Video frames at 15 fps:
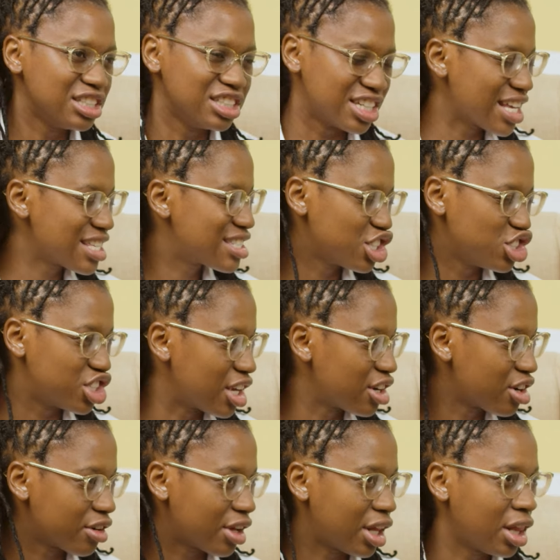just the
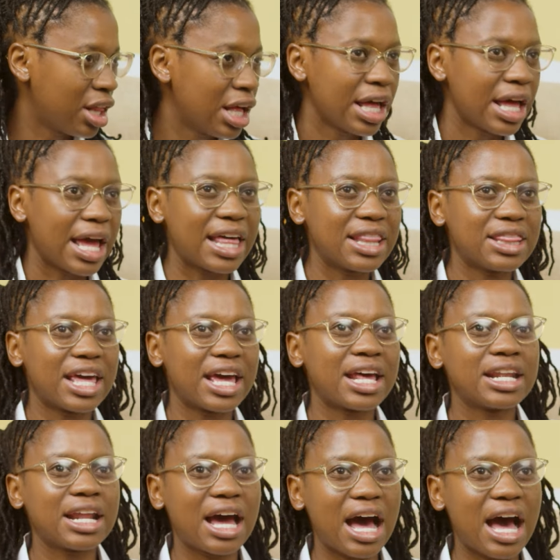general. And
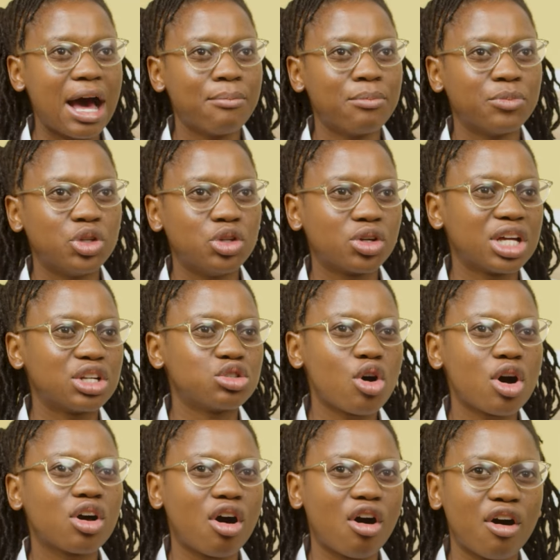then you can
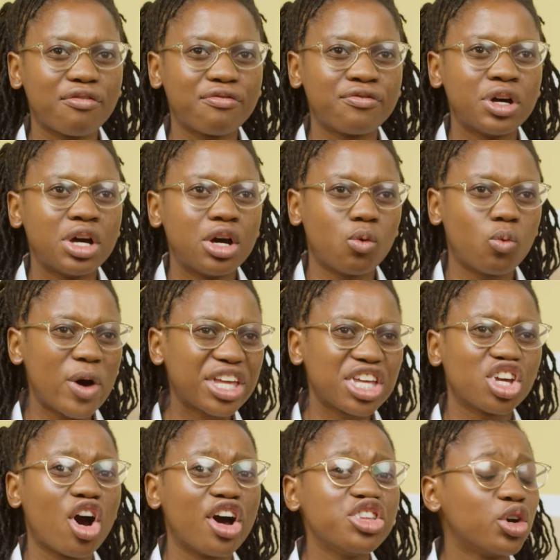talk of
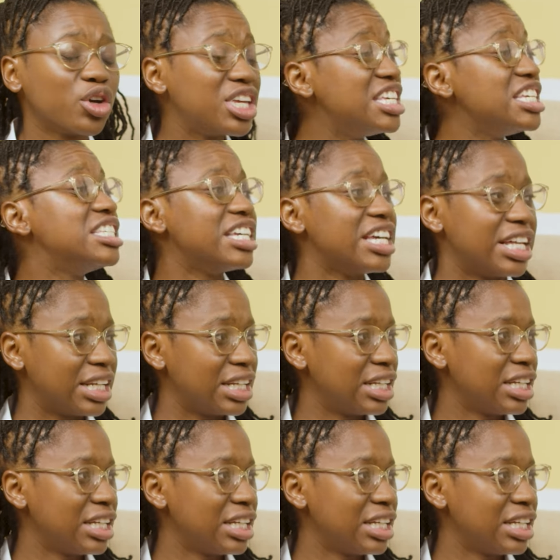working on your kitchen.